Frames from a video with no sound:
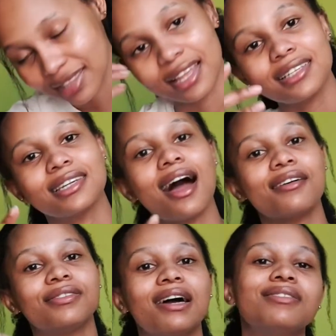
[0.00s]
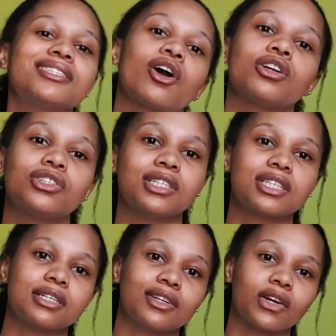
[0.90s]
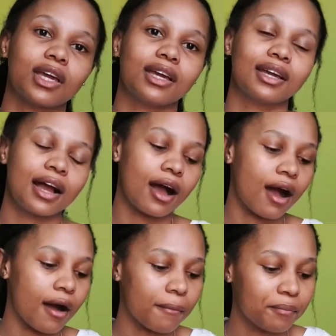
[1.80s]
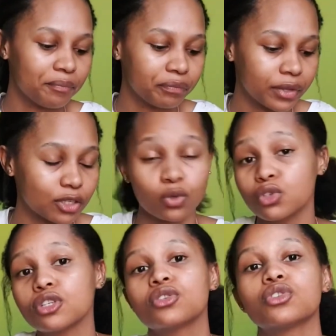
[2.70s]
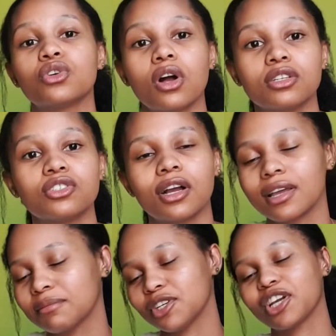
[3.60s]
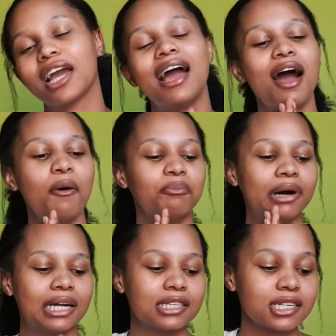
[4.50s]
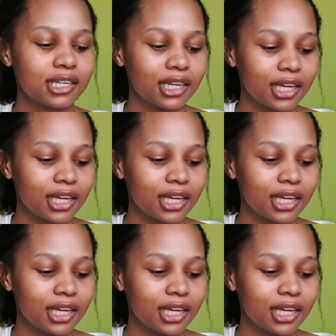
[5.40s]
that's life. Life is a contradiction, okay? It's also a social construct. I can't be joking. But